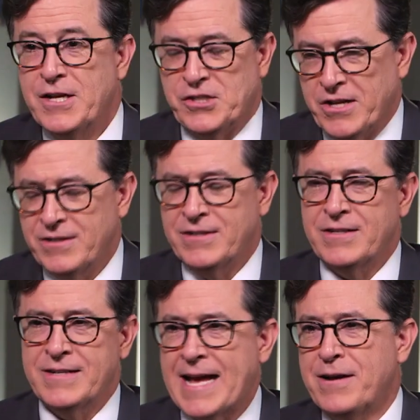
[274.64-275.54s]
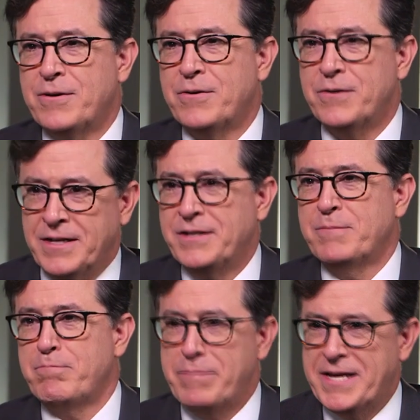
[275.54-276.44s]
Sundown, and you
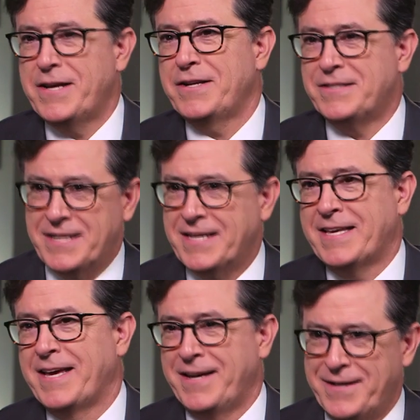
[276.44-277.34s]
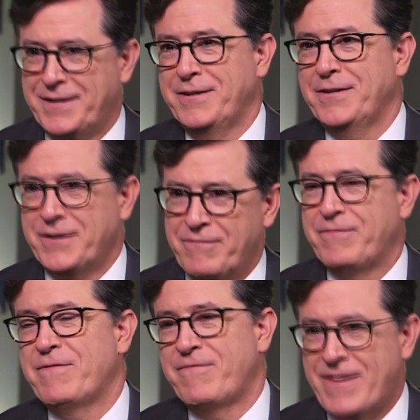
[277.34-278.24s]
better take care if
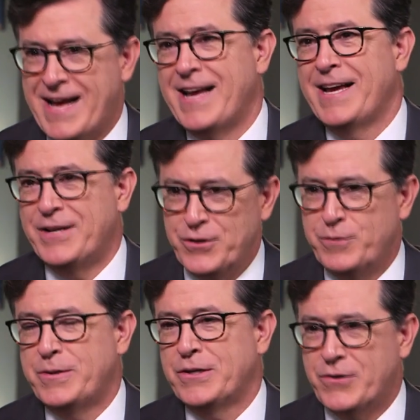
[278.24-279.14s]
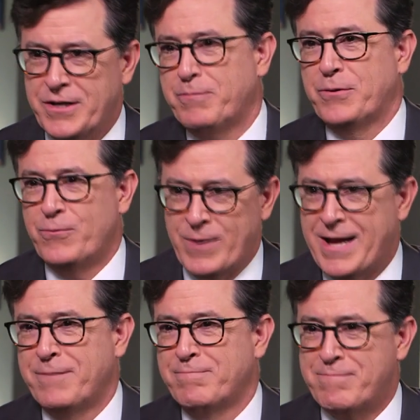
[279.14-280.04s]
you find you've been creeping
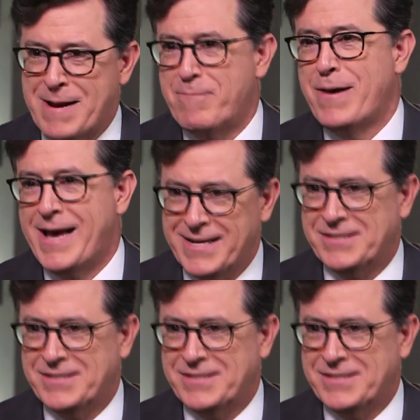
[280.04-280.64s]
round my back